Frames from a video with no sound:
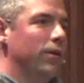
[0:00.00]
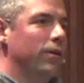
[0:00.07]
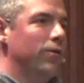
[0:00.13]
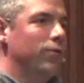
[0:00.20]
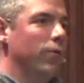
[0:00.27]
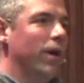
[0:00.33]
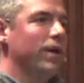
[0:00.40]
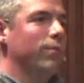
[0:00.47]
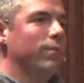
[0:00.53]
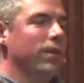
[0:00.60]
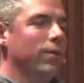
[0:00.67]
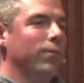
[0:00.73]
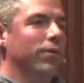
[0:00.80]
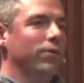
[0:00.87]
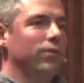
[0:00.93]
so I can be
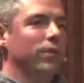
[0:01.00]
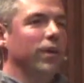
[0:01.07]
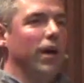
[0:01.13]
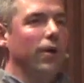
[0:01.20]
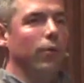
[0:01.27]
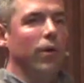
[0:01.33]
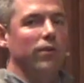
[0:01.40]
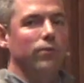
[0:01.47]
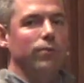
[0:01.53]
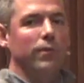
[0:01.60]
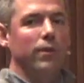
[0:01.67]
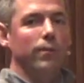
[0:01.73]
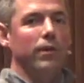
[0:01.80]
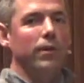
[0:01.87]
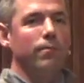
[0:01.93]
the person God wants me
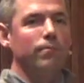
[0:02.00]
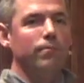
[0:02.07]
to be?